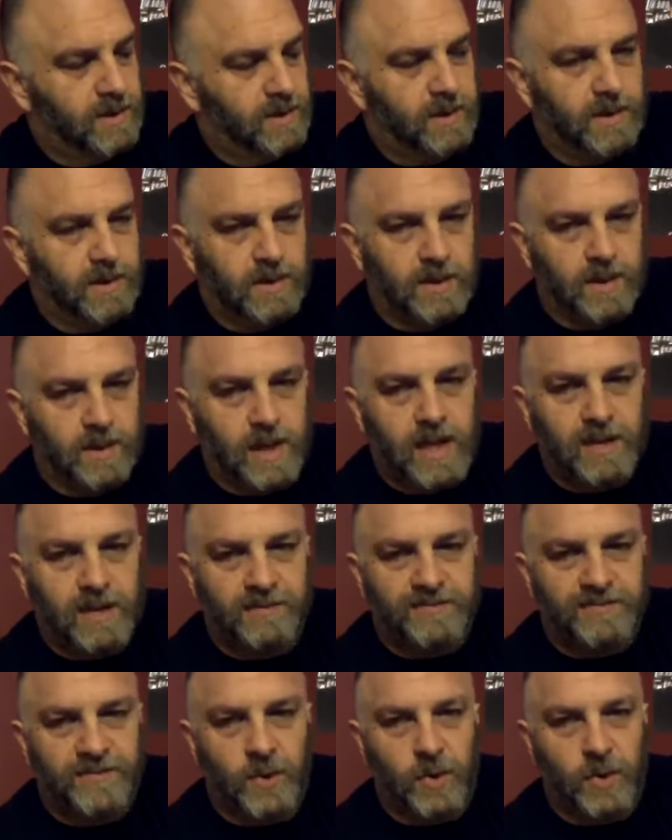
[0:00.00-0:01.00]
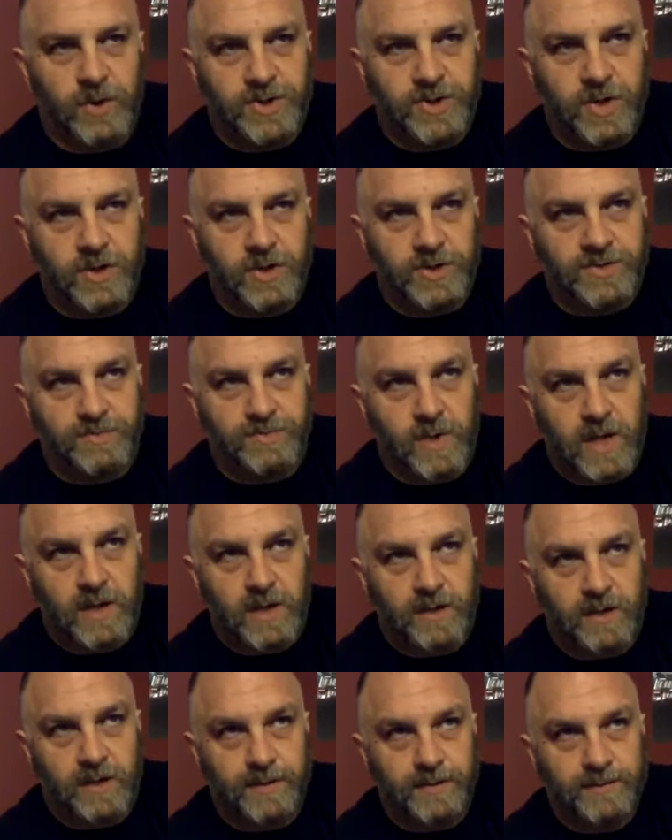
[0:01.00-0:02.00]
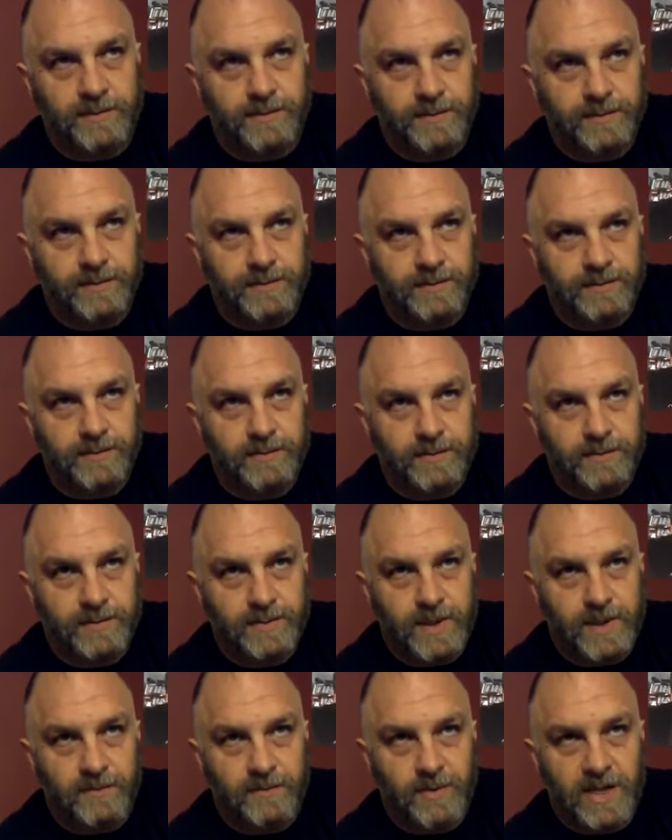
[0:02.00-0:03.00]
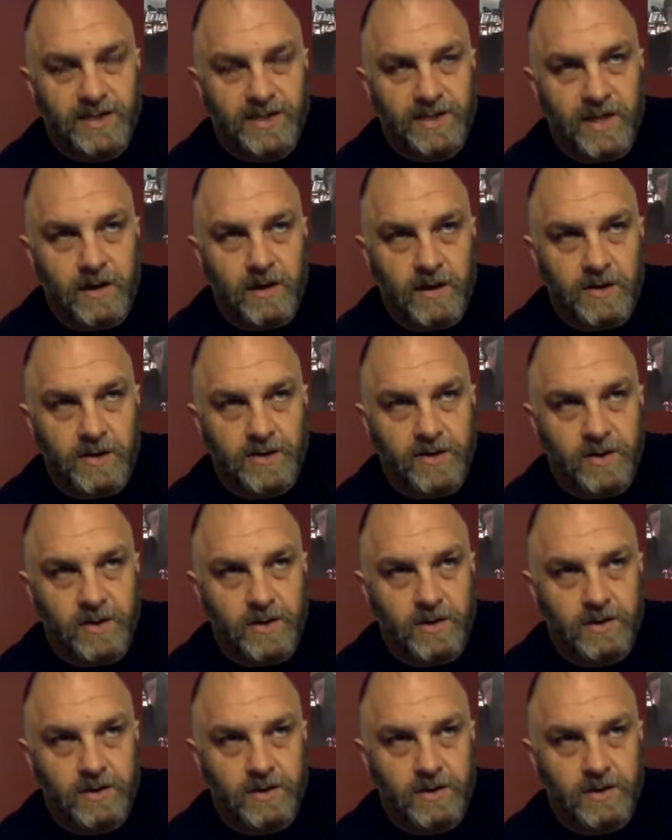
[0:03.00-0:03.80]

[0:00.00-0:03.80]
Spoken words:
All right, floor's yours, brother. I read the article.